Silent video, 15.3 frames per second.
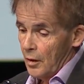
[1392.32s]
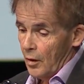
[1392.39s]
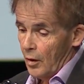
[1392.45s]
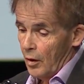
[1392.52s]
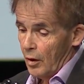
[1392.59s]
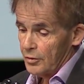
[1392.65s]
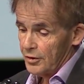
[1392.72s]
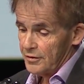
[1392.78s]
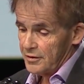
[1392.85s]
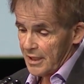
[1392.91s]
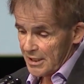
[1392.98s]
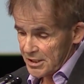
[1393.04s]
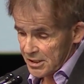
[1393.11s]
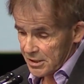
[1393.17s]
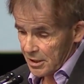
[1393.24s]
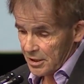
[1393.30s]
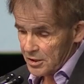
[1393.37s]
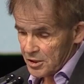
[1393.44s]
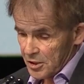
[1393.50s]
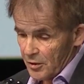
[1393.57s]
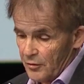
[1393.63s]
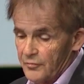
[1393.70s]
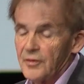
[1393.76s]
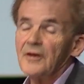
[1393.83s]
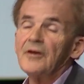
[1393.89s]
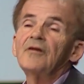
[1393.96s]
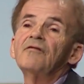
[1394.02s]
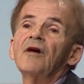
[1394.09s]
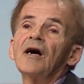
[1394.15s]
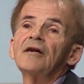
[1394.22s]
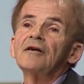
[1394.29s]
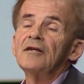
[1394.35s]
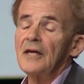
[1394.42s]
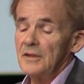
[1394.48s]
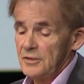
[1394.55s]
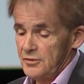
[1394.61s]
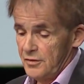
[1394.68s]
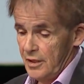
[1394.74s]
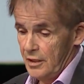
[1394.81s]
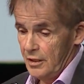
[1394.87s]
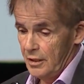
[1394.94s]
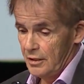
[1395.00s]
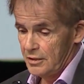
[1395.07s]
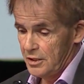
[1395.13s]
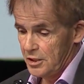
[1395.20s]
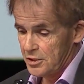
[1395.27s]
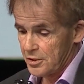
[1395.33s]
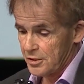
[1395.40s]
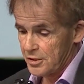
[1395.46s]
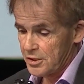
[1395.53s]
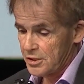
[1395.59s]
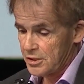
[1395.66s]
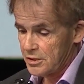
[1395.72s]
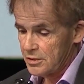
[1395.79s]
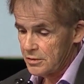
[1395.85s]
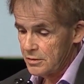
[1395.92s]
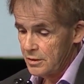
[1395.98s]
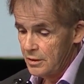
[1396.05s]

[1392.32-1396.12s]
on testing children rather than training teachers,